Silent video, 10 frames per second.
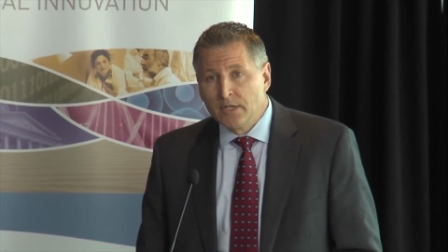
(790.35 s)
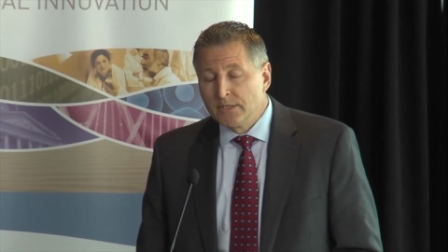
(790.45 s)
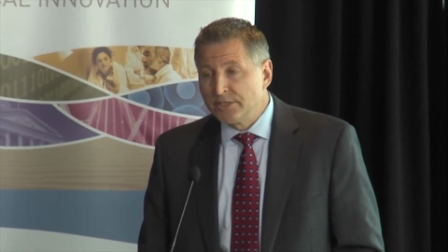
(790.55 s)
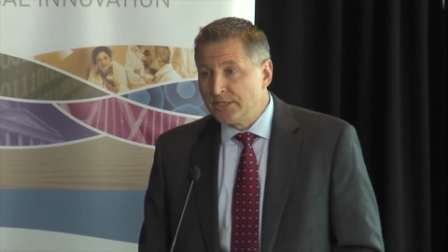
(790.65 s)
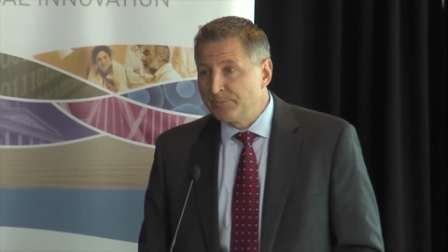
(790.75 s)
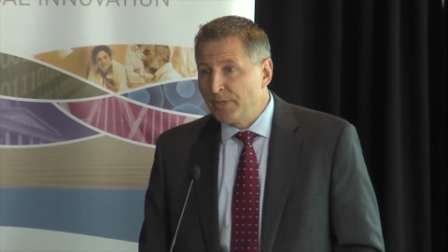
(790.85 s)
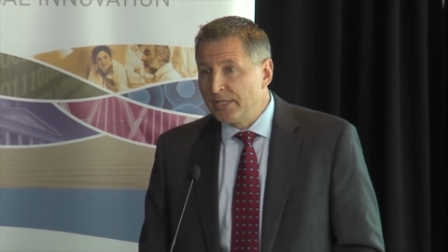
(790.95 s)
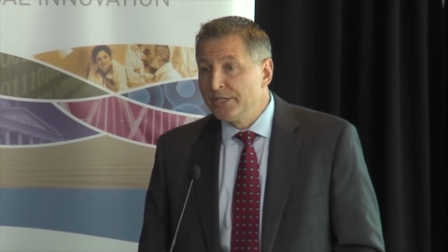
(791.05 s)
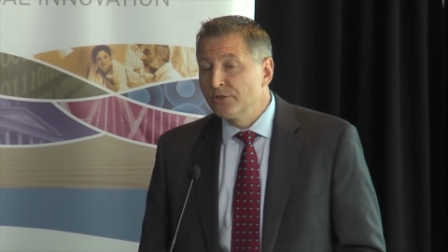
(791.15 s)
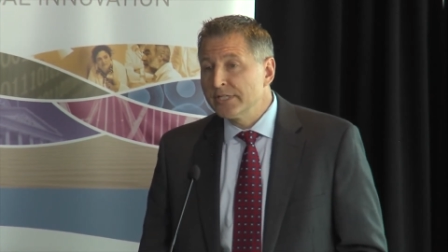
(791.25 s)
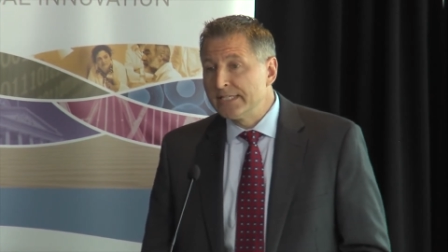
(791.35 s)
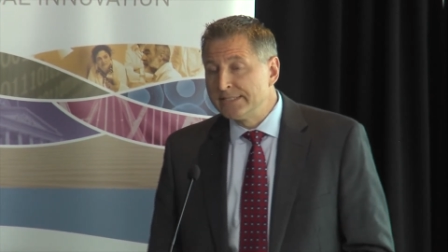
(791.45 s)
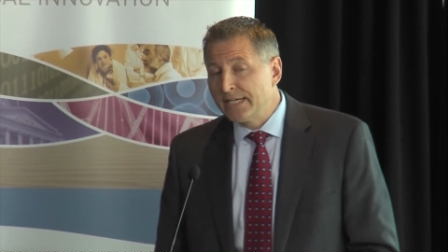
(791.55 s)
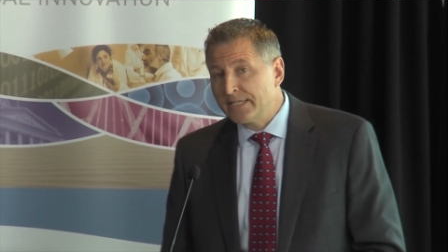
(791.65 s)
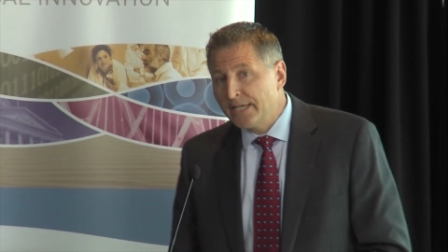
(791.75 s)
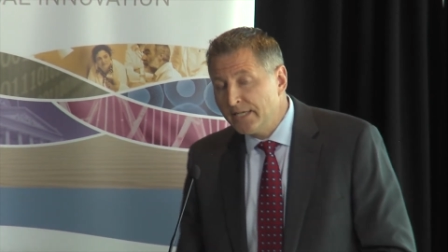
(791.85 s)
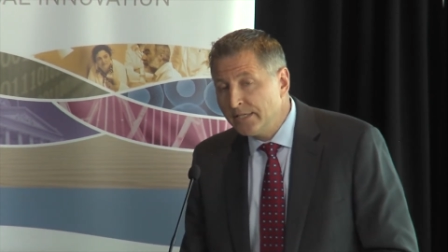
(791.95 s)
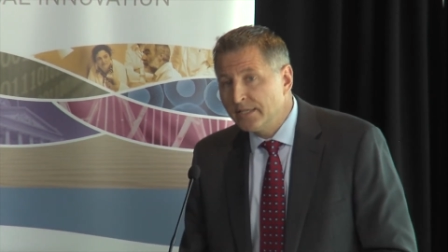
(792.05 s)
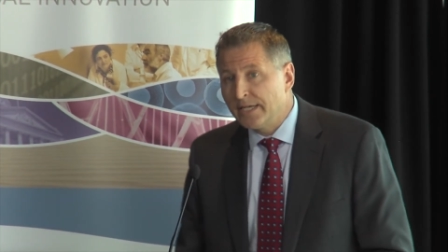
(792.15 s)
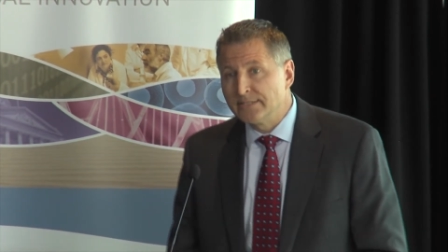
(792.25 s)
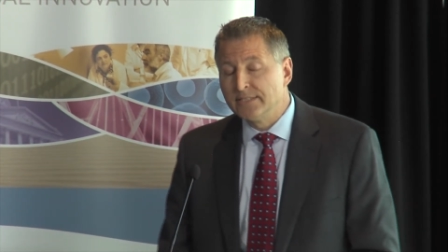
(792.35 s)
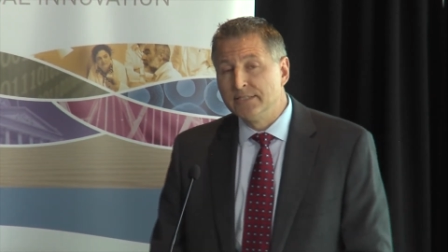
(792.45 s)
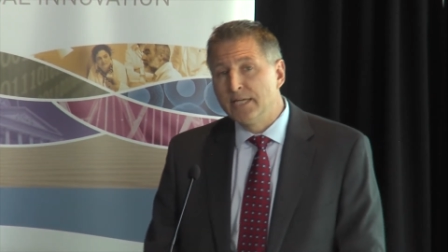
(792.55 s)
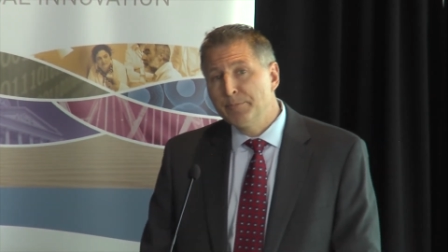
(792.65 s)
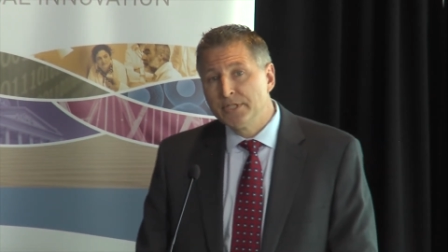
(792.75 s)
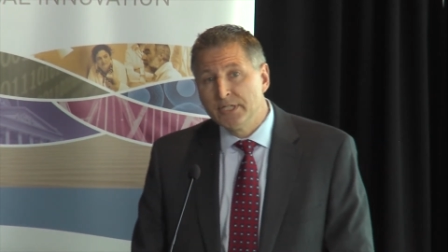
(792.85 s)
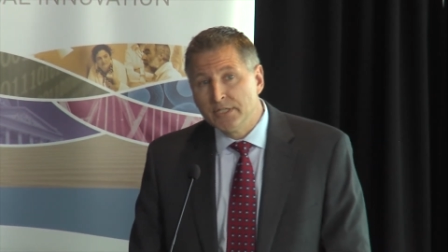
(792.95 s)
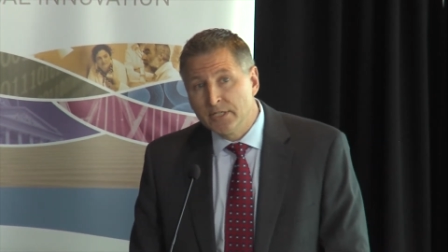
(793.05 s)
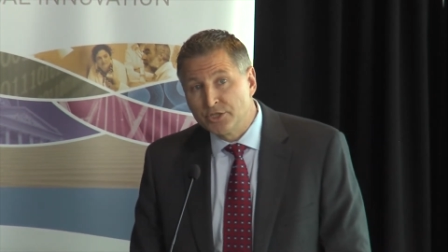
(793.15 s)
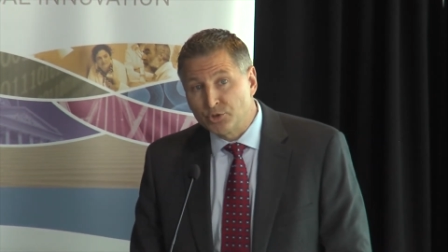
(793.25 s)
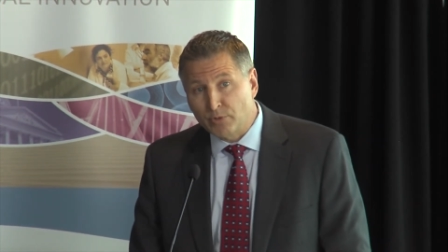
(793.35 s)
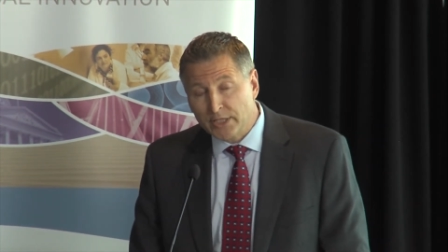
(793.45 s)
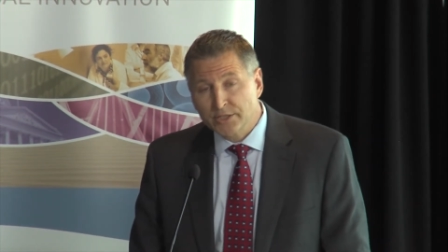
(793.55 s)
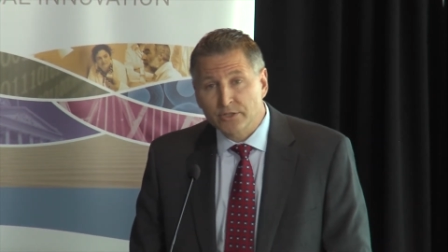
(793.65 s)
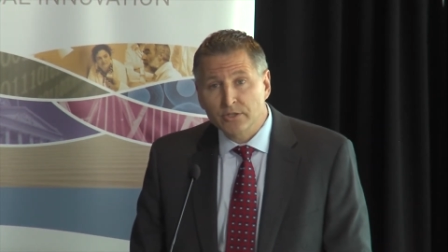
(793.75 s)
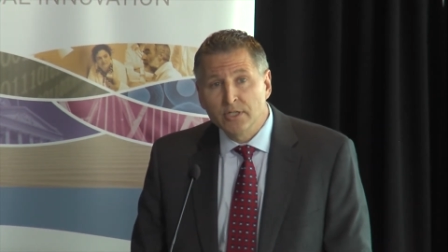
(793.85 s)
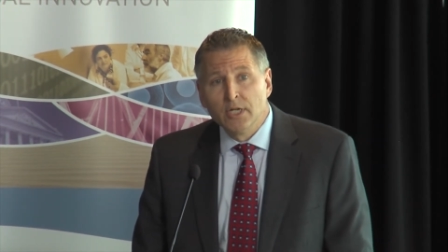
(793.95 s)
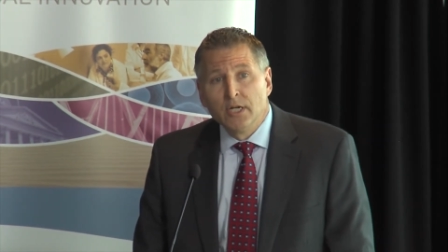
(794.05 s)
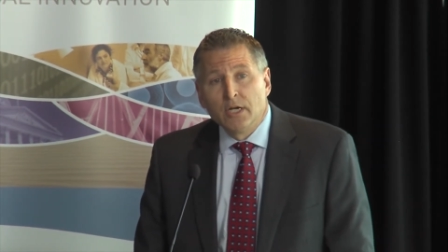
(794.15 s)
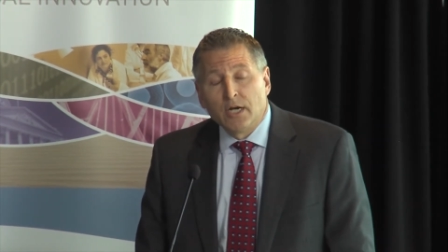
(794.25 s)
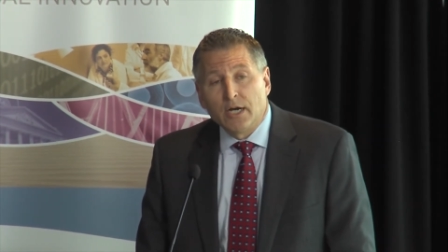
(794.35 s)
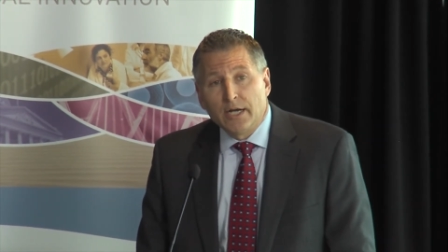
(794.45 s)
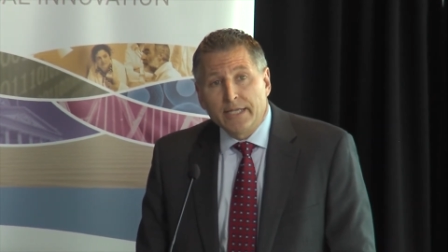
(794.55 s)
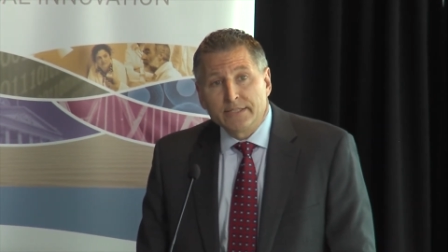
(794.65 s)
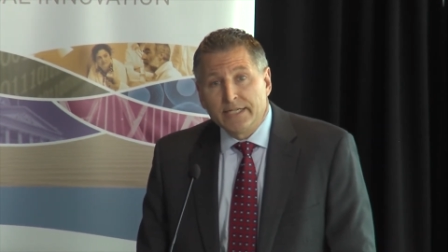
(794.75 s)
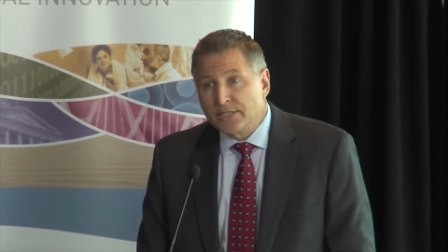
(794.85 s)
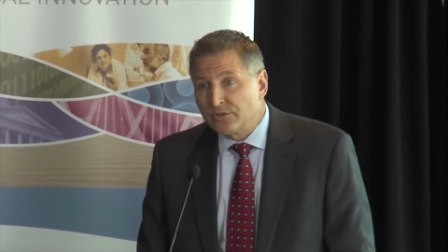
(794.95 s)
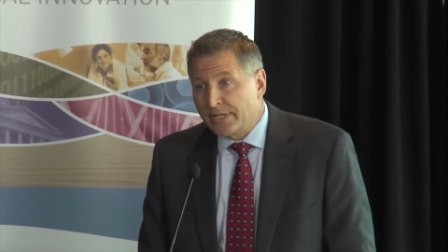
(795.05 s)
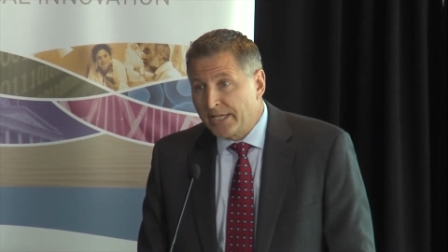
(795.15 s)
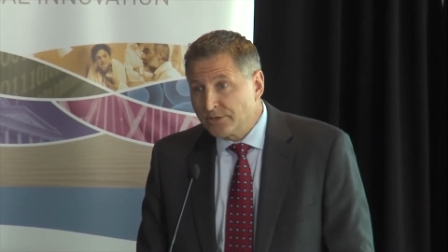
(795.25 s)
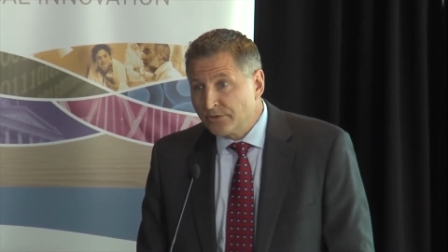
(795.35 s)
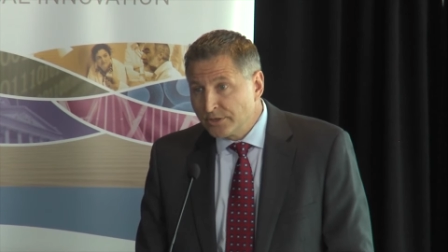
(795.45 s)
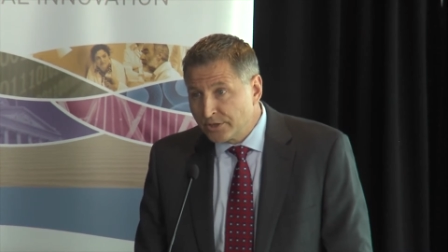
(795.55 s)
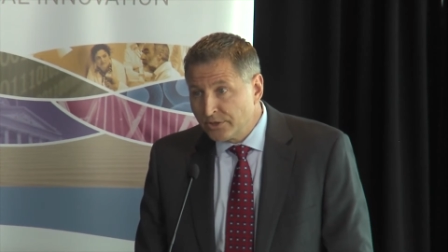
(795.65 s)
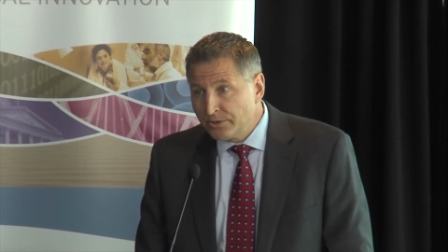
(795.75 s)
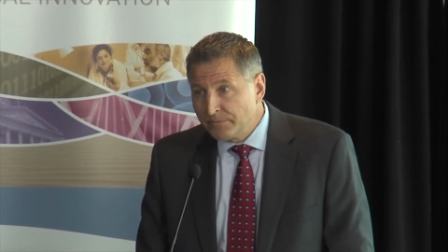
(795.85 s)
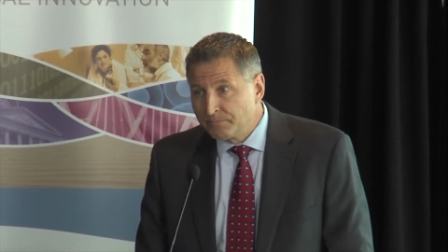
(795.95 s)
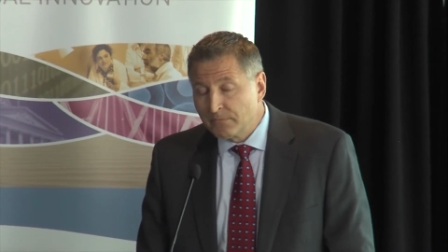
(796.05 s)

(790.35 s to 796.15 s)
She spent nearly a decade as the Deputy Director at the National Cancer Institute,